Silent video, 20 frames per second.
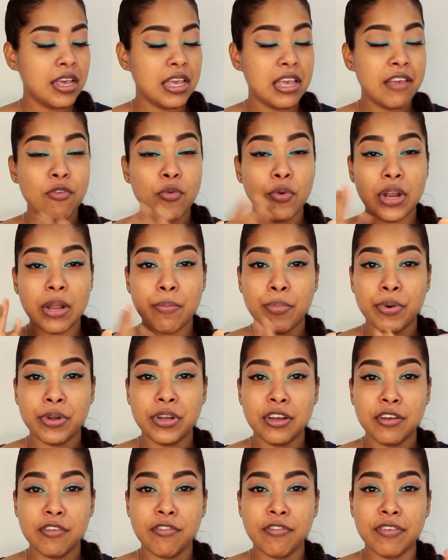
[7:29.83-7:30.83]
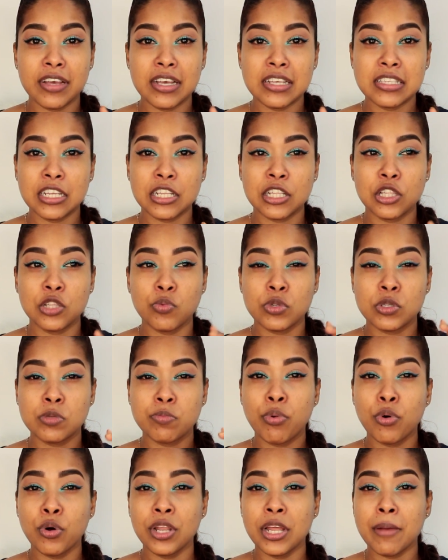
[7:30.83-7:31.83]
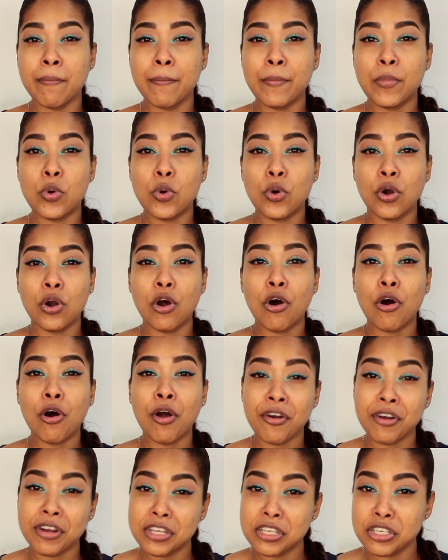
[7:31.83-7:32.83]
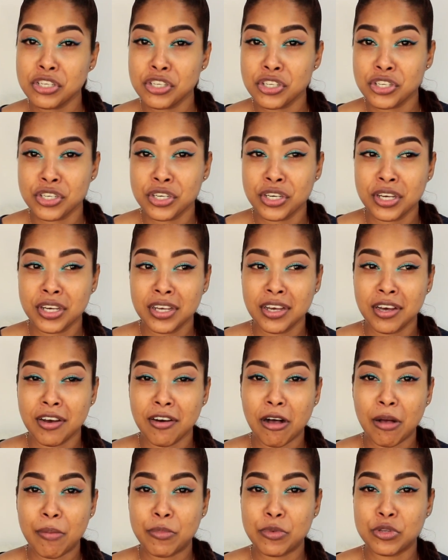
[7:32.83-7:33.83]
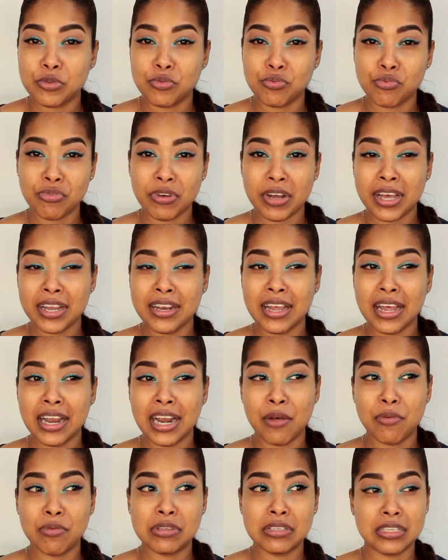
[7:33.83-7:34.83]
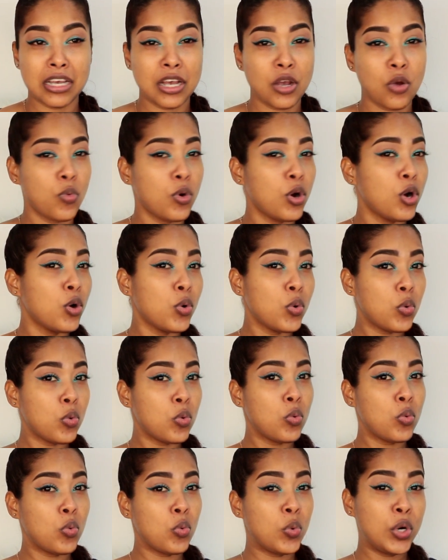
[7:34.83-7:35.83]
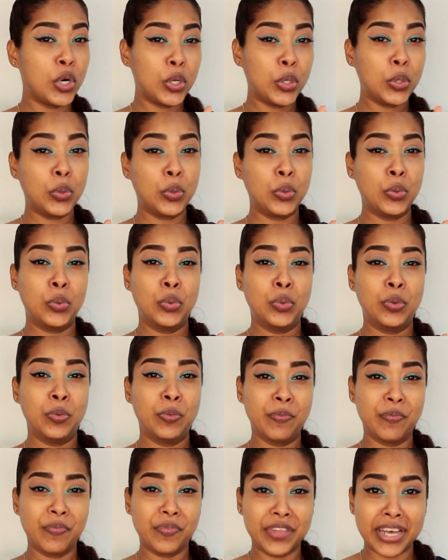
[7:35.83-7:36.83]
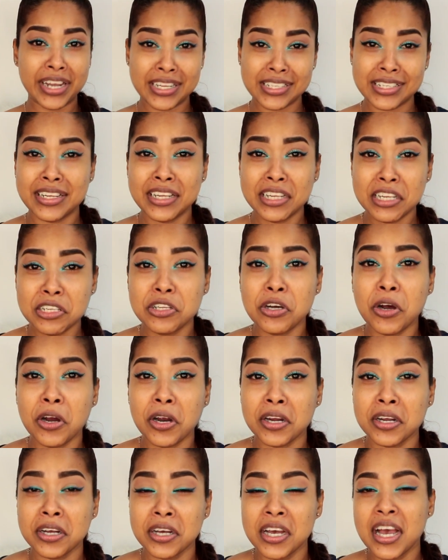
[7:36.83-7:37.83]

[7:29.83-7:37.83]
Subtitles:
Even when I put it on the face, it was pulling more orange, almost red, and I was like, whoa, that is a little dark.